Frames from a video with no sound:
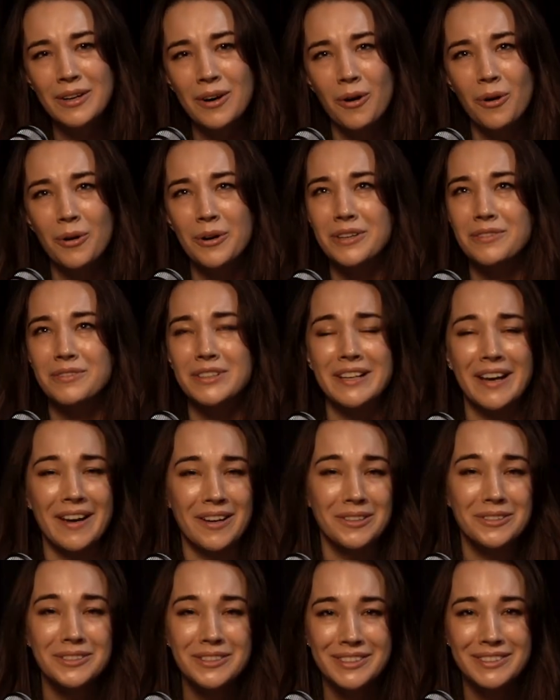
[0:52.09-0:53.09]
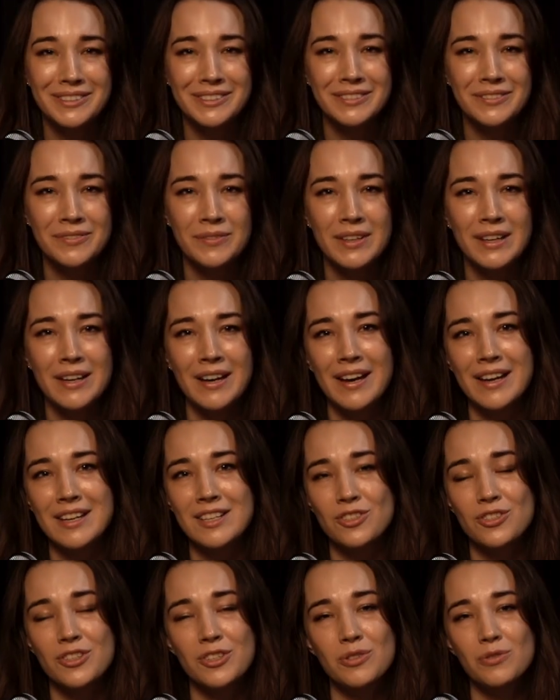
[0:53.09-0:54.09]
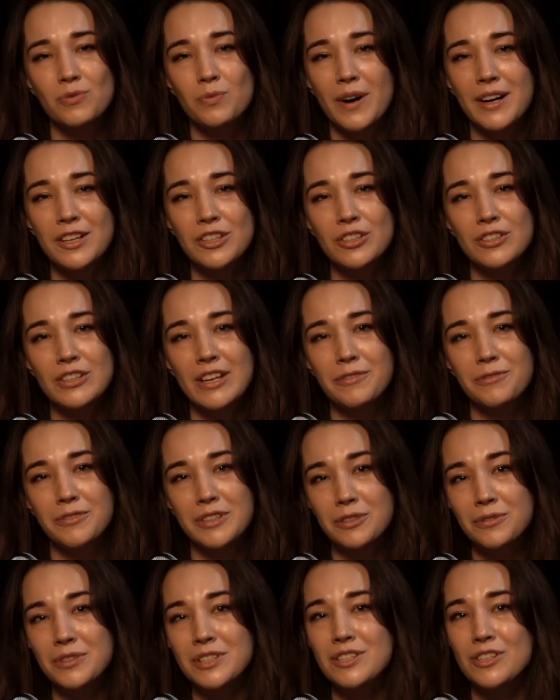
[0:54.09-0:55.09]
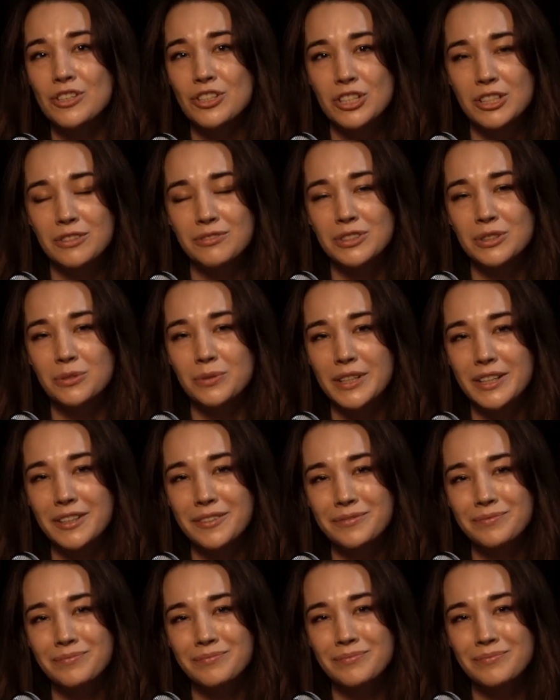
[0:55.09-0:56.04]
or even health, is just one frequency shift away?